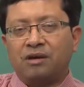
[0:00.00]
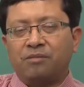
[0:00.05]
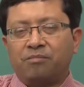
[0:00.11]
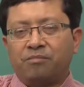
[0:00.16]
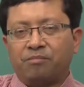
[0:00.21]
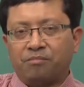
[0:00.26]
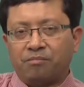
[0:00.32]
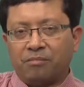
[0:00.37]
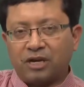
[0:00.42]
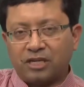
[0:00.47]

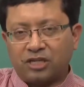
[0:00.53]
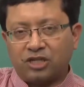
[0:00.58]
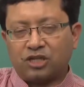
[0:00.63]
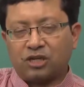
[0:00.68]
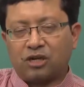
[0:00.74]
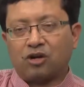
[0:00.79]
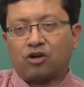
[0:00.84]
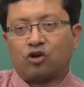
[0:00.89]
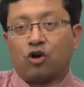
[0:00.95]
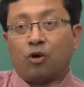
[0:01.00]
much
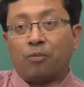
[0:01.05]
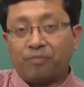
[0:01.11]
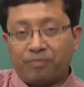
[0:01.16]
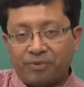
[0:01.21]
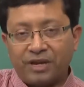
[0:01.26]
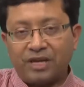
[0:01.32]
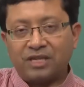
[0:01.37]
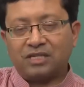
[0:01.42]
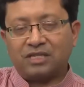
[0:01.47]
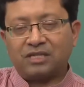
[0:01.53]

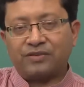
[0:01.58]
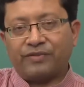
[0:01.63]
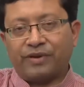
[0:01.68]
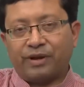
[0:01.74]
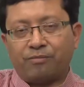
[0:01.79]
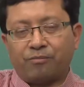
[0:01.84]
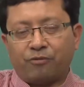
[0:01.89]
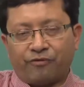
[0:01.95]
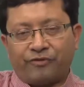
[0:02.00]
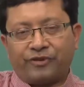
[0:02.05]
comprehensive
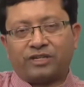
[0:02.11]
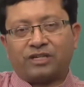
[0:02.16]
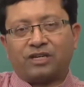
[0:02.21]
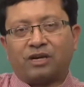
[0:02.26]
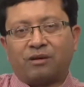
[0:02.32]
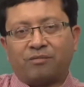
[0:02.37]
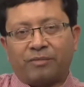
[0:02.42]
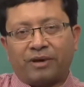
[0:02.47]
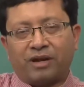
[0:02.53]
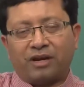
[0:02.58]
and
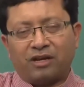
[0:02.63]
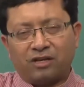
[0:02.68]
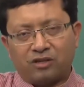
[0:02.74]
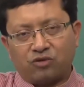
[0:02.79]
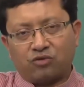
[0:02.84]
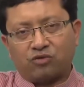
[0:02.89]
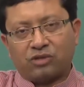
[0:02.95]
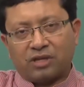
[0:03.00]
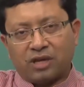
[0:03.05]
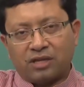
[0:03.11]
professional manner,
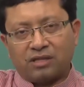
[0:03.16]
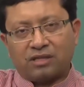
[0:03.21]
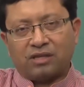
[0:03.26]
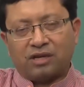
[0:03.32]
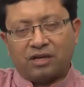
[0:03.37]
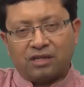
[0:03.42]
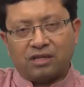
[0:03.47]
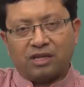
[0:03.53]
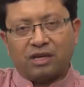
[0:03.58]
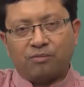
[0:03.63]
so that
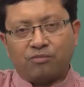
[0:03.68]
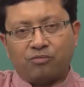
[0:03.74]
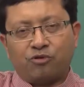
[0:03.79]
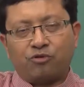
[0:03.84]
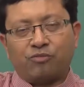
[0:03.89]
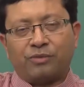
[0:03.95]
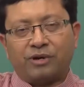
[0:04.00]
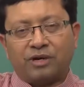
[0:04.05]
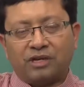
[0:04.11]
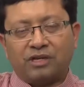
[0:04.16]
the
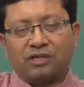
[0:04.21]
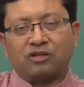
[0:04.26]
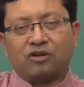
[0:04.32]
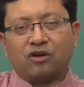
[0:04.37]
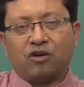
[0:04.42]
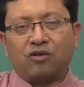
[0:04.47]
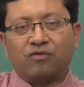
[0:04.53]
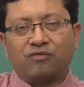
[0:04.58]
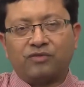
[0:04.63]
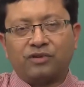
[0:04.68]
improvement is
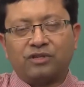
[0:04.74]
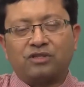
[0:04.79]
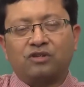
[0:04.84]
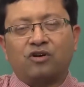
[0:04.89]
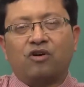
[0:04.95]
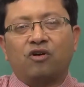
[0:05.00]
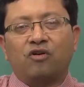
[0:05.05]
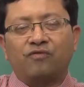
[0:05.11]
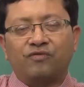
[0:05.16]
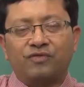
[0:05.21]
always
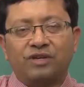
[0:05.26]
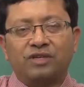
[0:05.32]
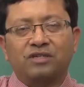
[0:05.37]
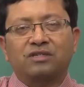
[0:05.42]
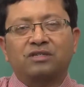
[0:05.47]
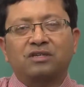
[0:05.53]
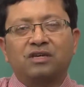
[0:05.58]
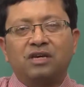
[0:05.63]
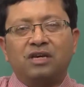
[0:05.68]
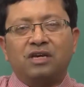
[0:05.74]
obvious
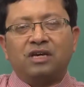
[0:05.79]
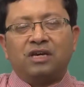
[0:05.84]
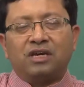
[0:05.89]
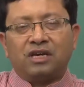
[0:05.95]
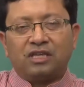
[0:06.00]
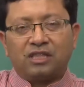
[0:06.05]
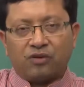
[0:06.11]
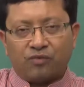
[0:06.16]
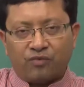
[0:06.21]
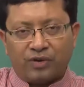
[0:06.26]

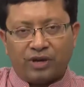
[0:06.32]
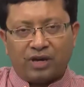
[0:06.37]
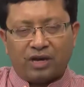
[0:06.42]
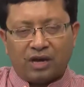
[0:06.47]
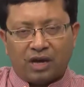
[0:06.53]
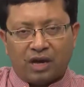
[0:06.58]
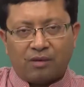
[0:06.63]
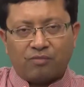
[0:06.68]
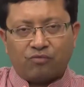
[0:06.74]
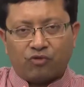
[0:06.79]
in the way
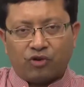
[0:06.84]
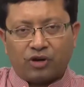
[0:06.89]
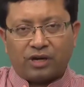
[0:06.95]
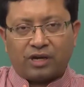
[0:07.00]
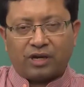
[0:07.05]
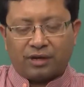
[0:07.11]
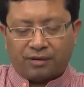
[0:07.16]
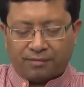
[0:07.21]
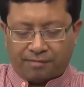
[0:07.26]
I am working.